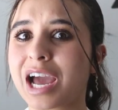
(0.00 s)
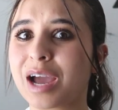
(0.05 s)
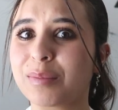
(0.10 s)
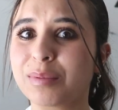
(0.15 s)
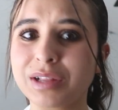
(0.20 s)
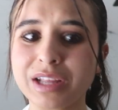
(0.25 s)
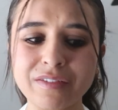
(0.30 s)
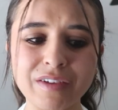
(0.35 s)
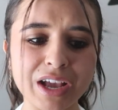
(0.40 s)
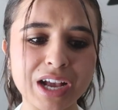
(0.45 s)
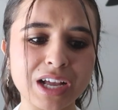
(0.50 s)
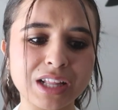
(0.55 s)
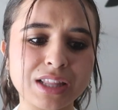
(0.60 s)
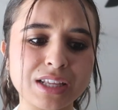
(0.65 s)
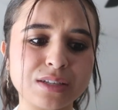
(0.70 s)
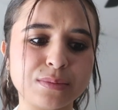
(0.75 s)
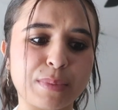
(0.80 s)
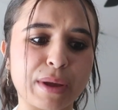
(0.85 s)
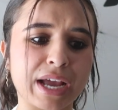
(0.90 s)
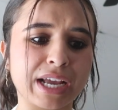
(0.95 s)
I believe I got
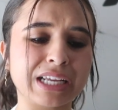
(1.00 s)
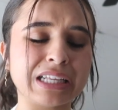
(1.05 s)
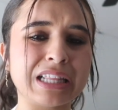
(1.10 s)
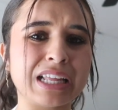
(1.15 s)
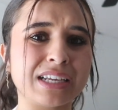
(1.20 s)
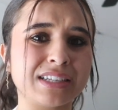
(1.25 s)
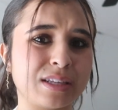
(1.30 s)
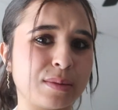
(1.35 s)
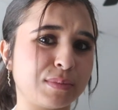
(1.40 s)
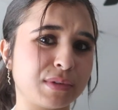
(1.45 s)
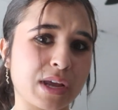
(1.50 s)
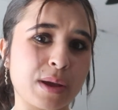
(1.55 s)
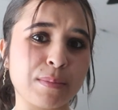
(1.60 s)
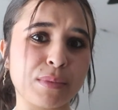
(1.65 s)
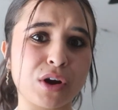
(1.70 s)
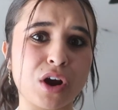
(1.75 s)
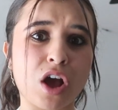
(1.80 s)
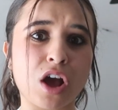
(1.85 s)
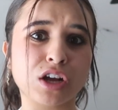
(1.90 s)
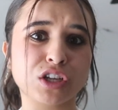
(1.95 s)
this back in like
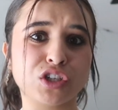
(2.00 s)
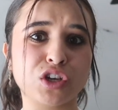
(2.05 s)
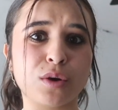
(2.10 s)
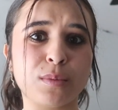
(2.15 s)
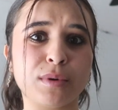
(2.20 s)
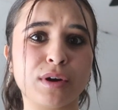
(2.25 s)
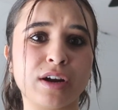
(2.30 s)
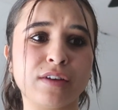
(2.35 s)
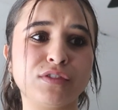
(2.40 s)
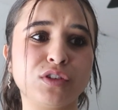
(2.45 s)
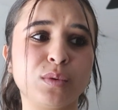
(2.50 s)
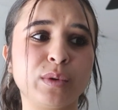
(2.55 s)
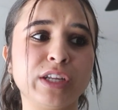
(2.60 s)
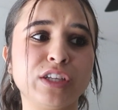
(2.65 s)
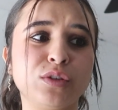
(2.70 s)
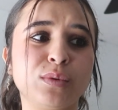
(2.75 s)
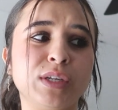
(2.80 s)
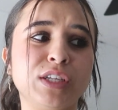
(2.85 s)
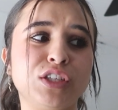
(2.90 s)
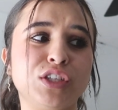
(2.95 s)
September, October of
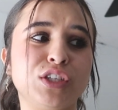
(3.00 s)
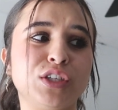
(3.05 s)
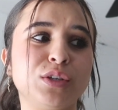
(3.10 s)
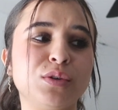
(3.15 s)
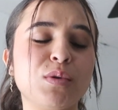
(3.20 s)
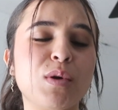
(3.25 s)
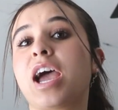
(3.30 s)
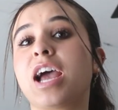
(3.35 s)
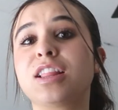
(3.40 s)
2022.